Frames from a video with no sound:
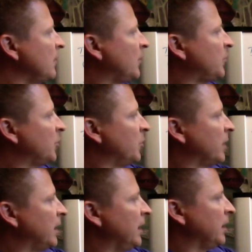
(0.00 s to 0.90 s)
So we're
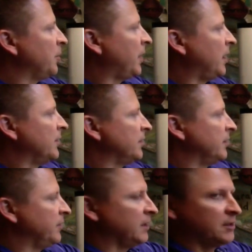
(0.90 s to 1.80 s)
getting a
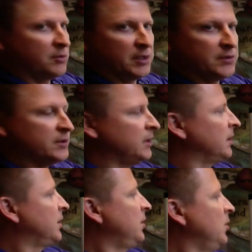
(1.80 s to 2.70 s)
positive increase
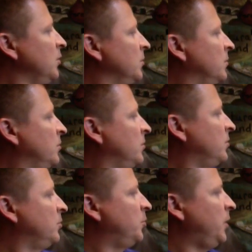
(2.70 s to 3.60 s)
in Q,
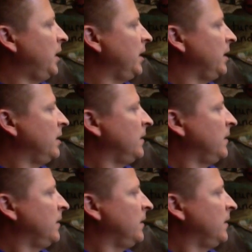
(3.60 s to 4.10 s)
but